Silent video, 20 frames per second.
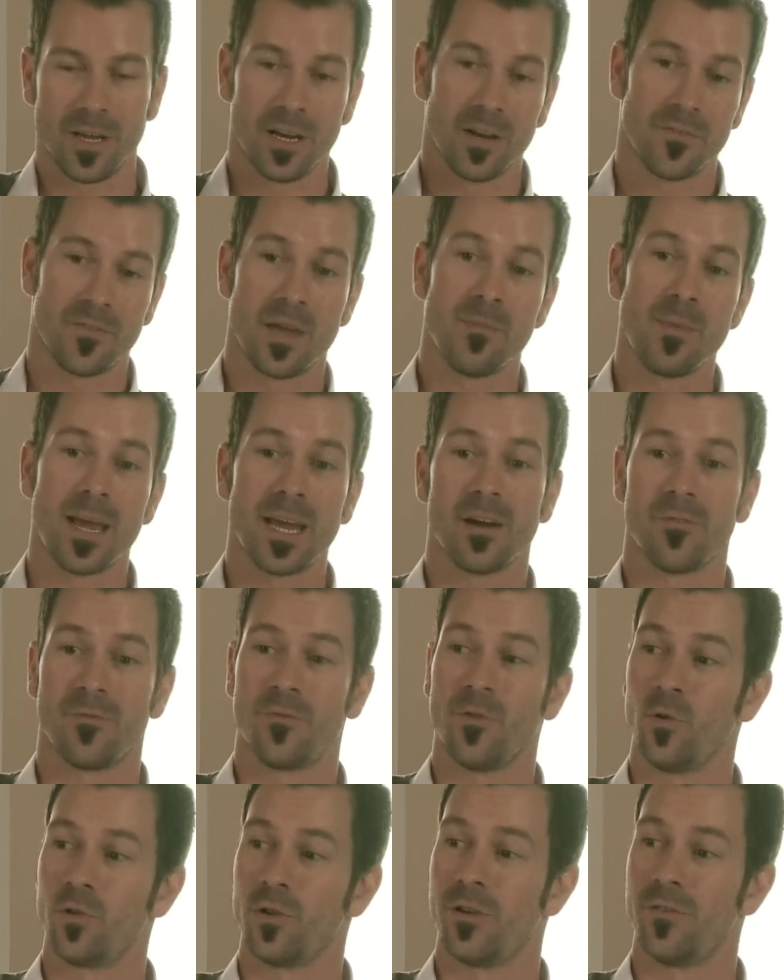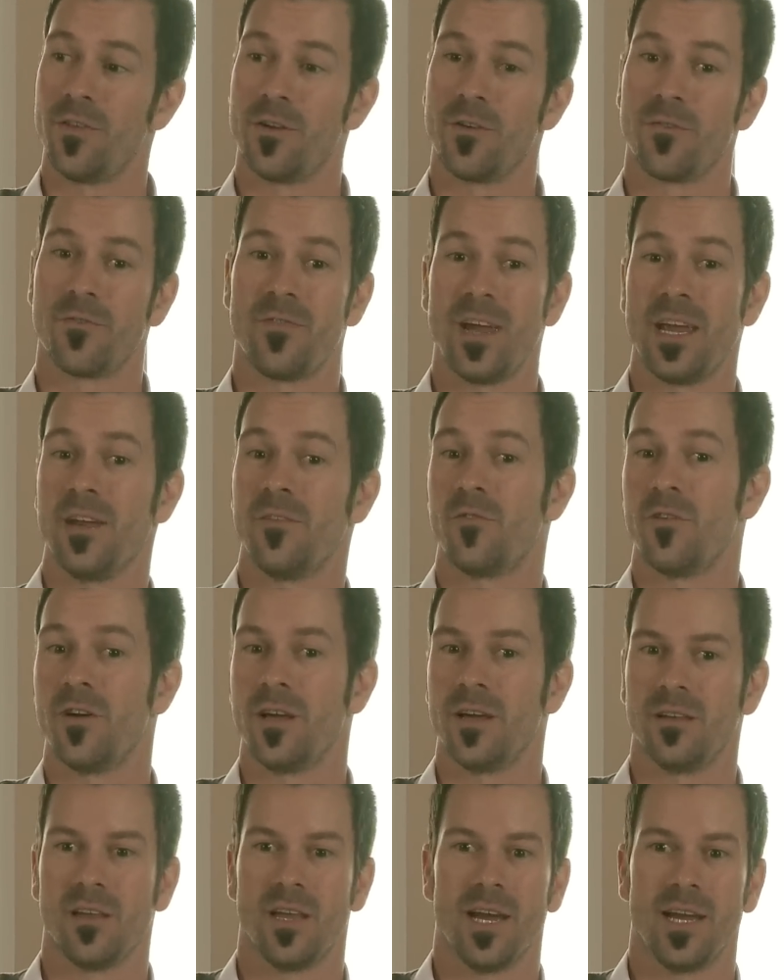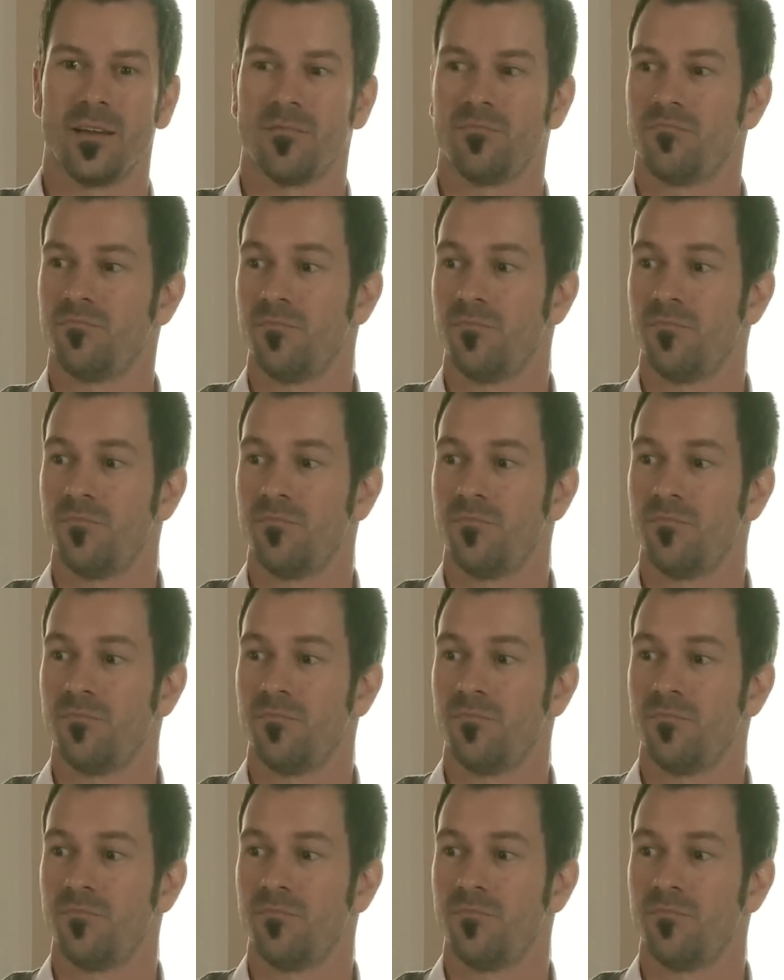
And if they make a folder of their favorite, like